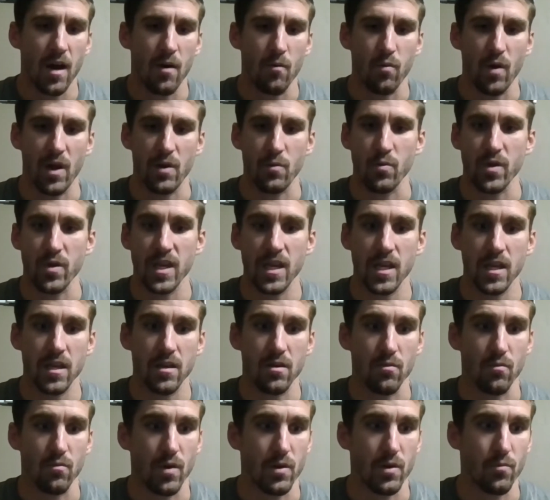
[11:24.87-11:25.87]
when
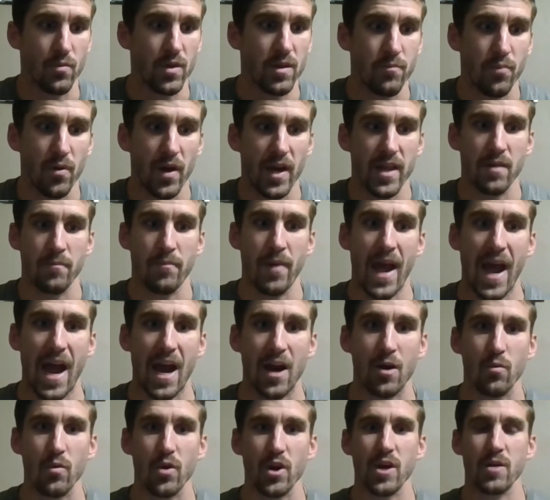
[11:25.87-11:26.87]
we play the
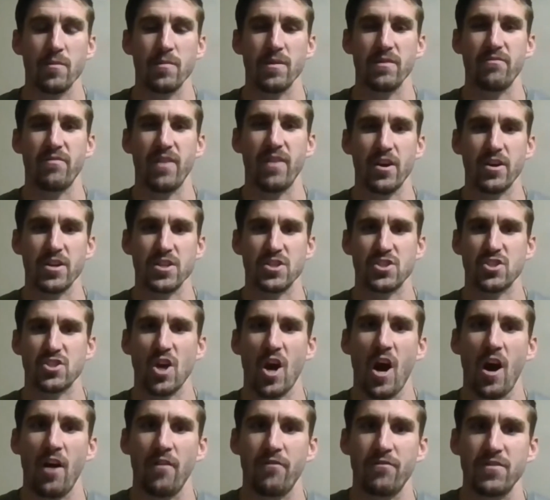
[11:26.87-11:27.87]
pack, we're going to be very
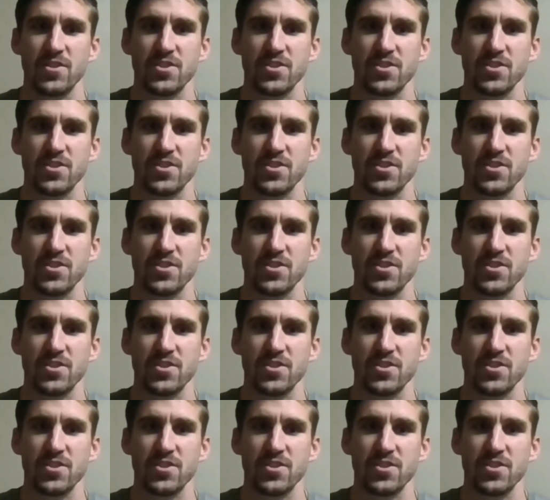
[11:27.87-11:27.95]
soft.